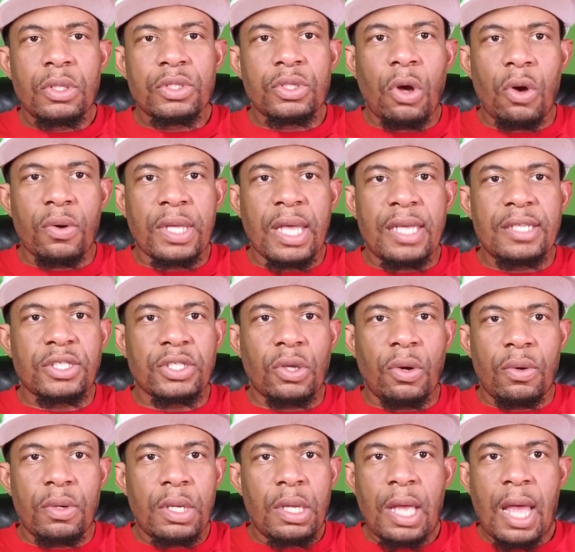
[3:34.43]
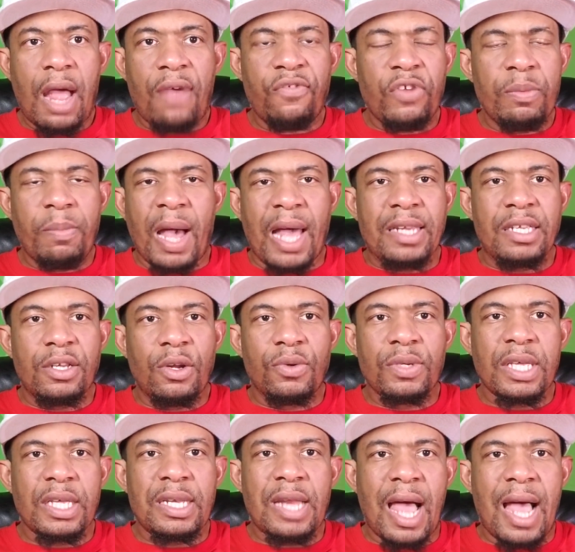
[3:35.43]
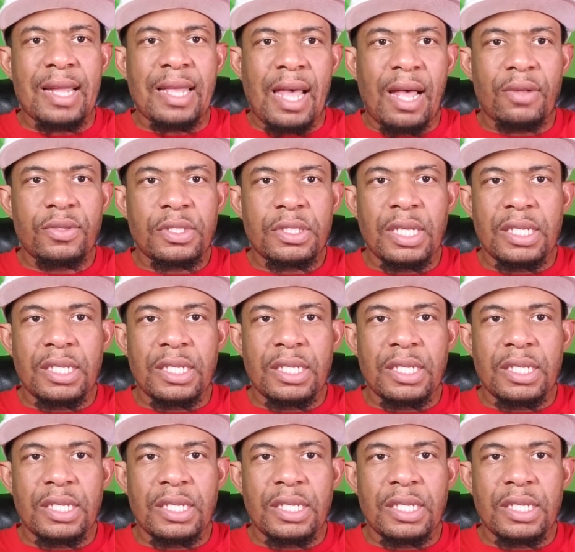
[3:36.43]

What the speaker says: Okay, so everybody don't get knockouts.